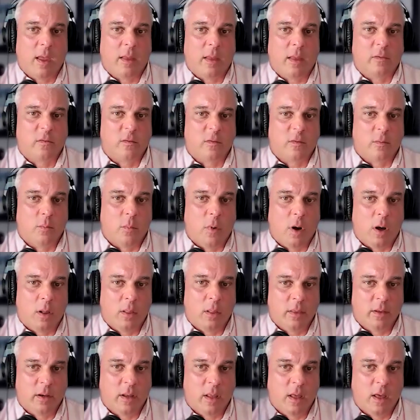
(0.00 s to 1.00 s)
and
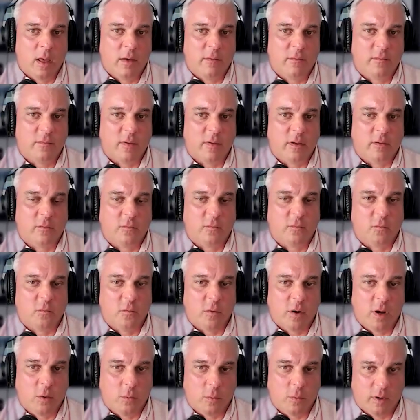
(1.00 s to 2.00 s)
small enough and
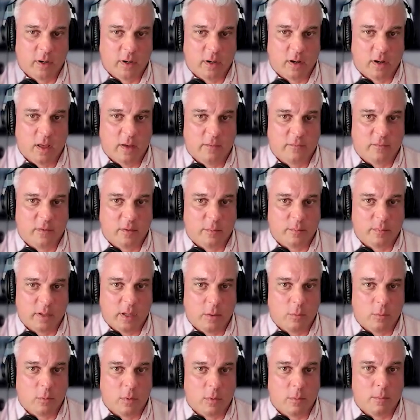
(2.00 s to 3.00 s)
frequent enough to
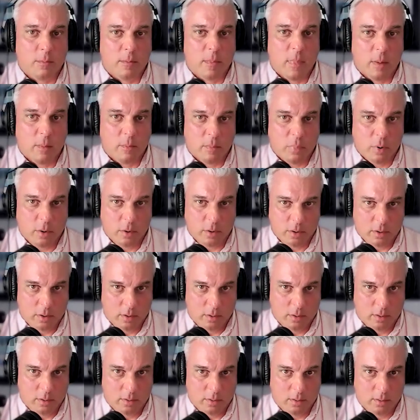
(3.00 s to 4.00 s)
be remembered.
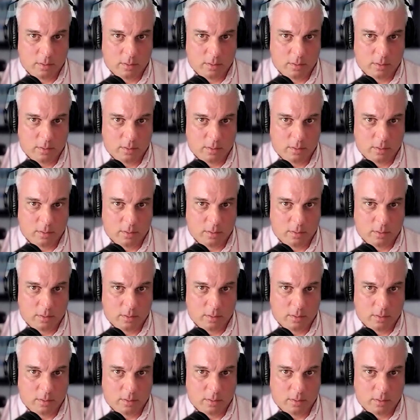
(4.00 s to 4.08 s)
